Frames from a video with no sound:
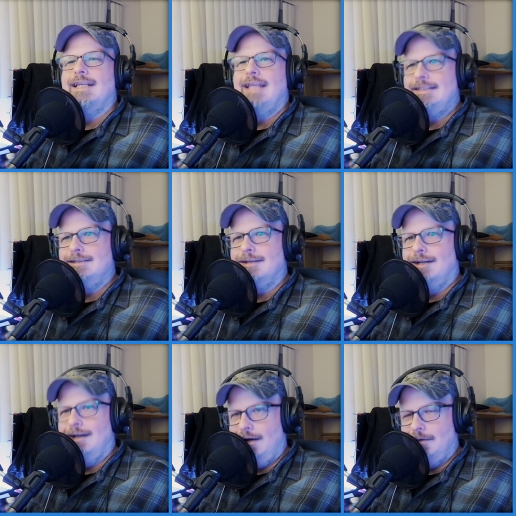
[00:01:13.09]
Like, that's still going
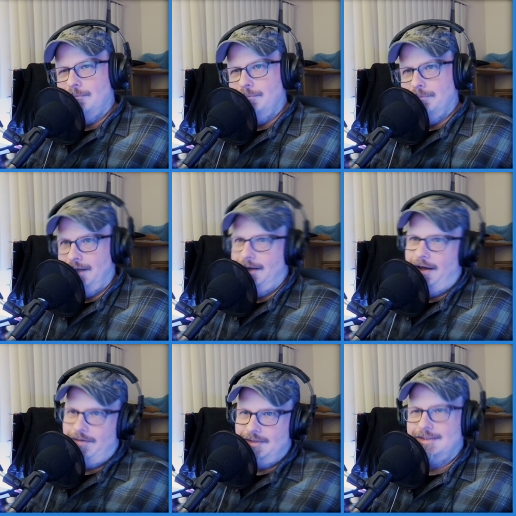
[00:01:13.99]
to hurt. But
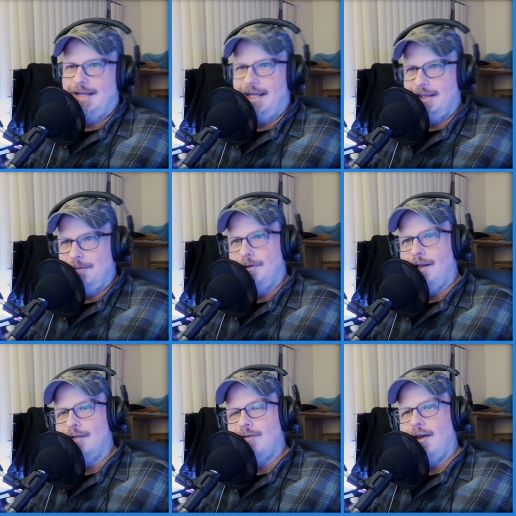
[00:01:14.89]
obviously, I think we'll
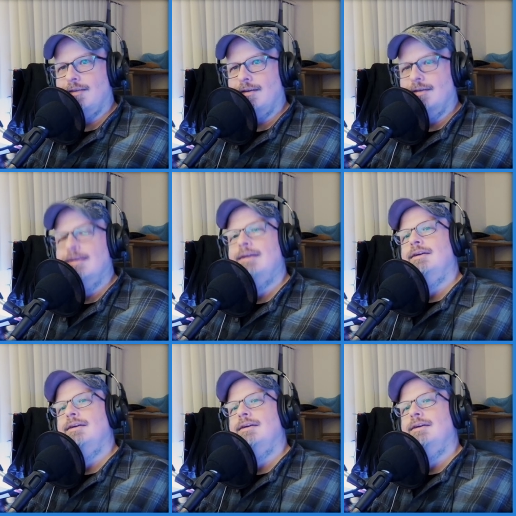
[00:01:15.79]
all take the